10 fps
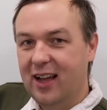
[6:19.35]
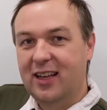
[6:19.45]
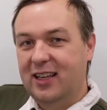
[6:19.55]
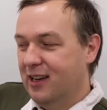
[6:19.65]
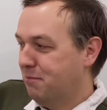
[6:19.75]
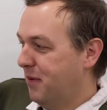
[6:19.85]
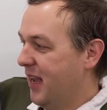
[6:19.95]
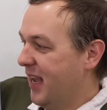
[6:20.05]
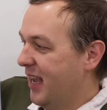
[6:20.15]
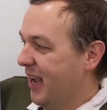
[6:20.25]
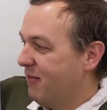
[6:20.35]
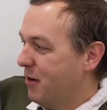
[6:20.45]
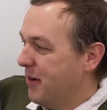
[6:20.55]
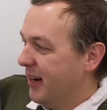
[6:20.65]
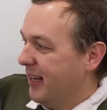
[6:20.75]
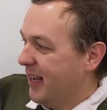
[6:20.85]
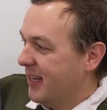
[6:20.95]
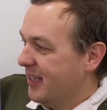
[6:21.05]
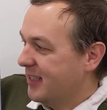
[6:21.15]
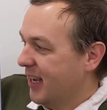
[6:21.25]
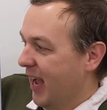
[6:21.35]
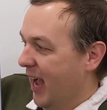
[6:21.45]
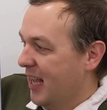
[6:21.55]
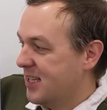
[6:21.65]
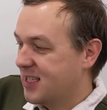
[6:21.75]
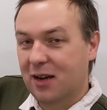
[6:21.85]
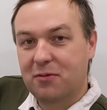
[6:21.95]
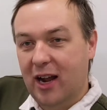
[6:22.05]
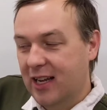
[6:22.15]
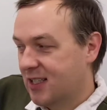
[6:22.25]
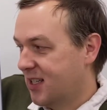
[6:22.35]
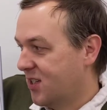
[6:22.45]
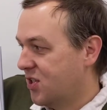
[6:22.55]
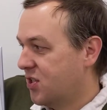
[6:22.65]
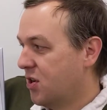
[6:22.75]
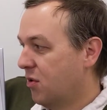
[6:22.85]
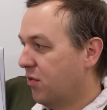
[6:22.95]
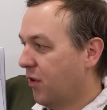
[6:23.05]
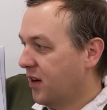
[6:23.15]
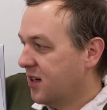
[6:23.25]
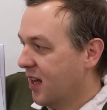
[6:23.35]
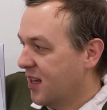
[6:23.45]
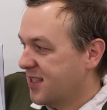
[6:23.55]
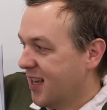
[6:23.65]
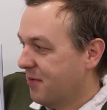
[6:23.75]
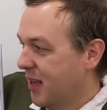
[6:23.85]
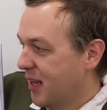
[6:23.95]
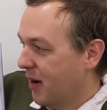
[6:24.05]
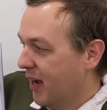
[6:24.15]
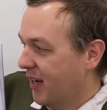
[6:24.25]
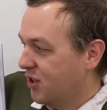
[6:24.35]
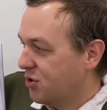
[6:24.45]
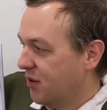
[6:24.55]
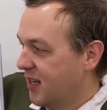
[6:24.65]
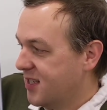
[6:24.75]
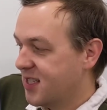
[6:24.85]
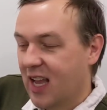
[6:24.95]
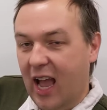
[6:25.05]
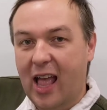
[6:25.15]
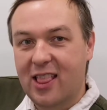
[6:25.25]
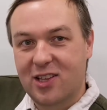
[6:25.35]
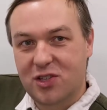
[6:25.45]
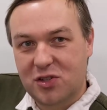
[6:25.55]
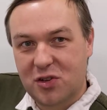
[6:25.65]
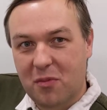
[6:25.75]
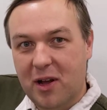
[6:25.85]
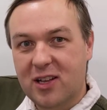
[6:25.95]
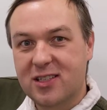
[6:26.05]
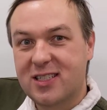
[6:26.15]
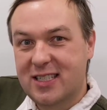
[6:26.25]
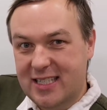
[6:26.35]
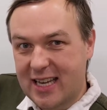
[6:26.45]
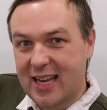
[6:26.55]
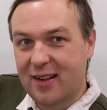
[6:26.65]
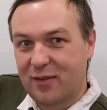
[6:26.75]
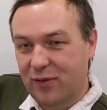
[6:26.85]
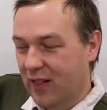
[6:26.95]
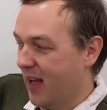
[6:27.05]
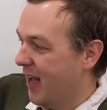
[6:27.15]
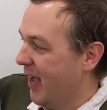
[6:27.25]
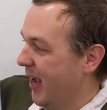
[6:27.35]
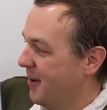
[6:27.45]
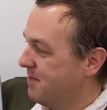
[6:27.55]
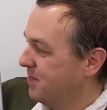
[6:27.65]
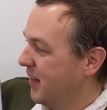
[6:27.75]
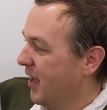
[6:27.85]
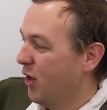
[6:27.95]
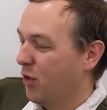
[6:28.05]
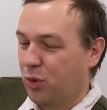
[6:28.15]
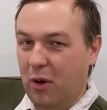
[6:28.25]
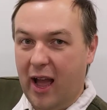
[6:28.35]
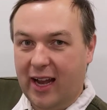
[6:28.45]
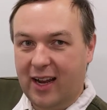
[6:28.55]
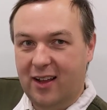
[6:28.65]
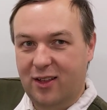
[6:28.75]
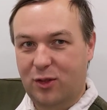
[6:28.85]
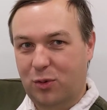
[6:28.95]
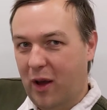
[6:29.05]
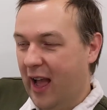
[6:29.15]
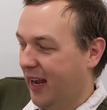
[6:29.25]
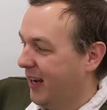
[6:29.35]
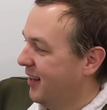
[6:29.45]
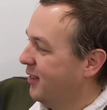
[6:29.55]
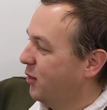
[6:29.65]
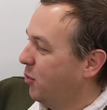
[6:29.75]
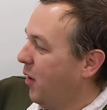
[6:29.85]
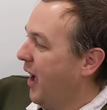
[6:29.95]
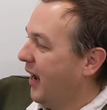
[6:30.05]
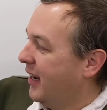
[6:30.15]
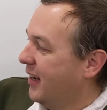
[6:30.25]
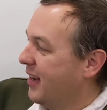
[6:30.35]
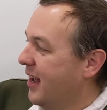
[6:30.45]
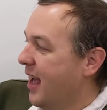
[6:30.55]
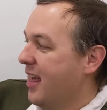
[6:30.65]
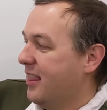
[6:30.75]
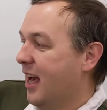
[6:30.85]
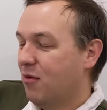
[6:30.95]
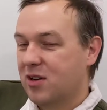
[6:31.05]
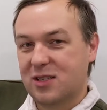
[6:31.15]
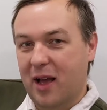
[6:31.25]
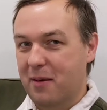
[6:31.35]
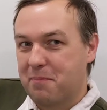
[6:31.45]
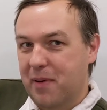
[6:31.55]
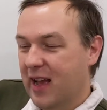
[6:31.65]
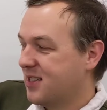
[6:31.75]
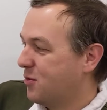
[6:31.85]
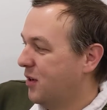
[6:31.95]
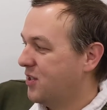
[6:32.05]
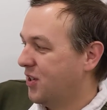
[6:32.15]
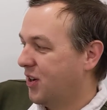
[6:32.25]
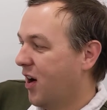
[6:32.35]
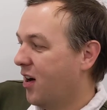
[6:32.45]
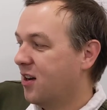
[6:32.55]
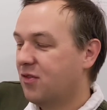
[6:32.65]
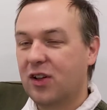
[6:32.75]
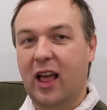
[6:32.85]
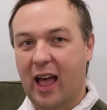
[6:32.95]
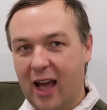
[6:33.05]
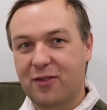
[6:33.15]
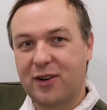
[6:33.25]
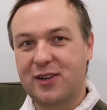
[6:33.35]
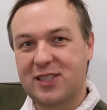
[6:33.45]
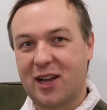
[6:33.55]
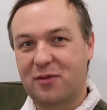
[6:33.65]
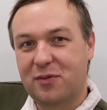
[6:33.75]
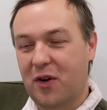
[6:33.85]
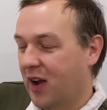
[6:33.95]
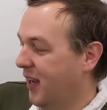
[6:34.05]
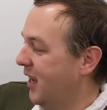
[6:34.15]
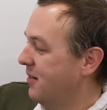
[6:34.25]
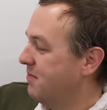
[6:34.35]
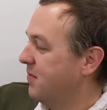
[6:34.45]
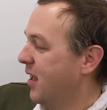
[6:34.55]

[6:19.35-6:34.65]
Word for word: Yippee! Everybody yelled. And some ran to the snow fort, some hid behind trees, and the snowballs did fly. Thwack, thwack, thwack. That was my best winter carnival ever, said Froggy.